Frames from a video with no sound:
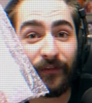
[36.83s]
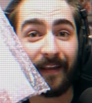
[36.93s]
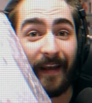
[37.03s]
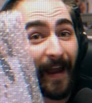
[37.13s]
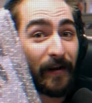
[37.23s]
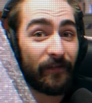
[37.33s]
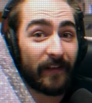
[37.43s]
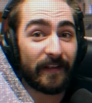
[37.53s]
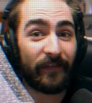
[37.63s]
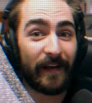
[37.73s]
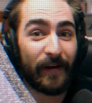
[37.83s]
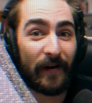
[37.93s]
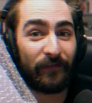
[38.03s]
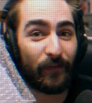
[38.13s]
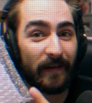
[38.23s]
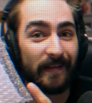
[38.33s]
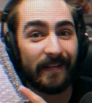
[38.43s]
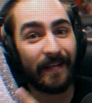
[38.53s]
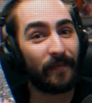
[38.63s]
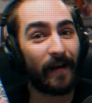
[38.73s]
to the end of this video if you want to
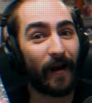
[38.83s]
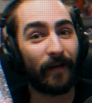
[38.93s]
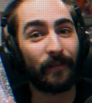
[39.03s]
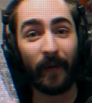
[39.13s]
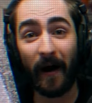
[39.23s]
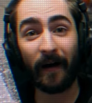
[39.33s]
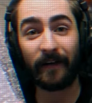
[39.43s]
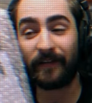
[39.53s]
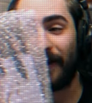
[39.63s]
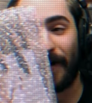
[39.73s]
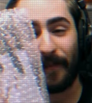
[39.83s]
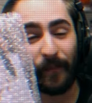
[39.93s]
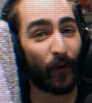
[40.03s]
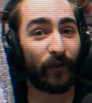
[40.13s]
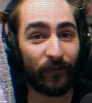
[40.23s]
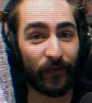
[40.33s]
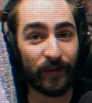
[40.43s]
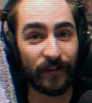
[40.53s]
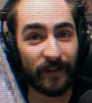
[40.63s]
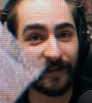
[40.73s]
see me unbox both
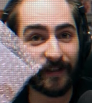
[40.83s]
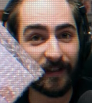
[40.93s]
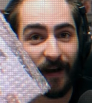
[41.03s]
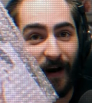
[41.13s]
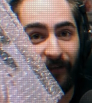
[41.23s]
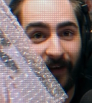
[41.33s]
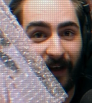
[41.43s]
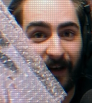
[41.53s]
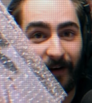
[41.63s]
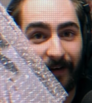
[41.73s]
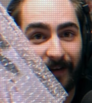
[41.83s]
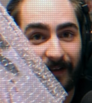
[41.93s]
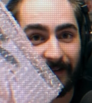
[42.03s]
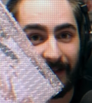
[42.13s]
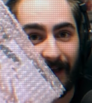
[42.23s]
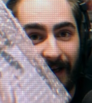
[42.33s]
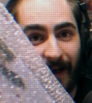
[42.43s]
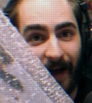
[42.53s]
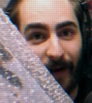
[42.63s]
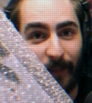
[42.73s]
versions of KRE's
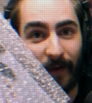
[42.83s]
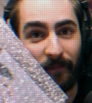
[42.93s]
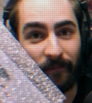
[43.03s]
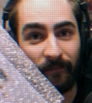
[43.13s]
album.